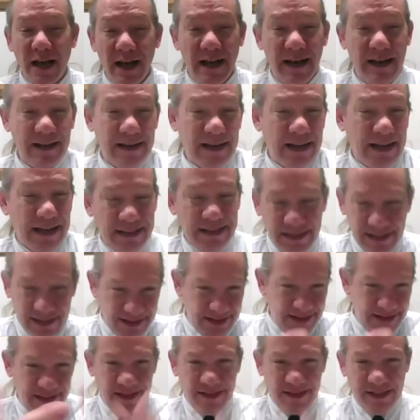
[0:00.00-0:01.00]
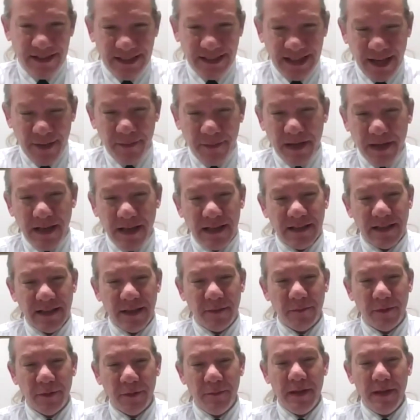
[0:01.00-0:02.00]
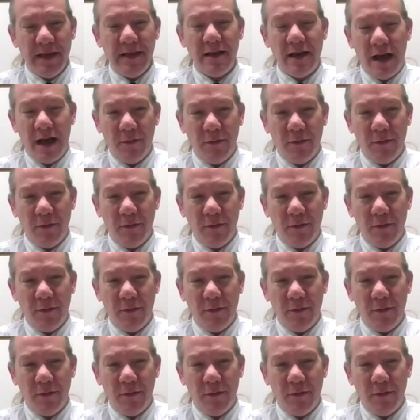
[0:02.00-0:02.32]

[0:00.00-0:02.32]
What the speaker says: The team can get them to me.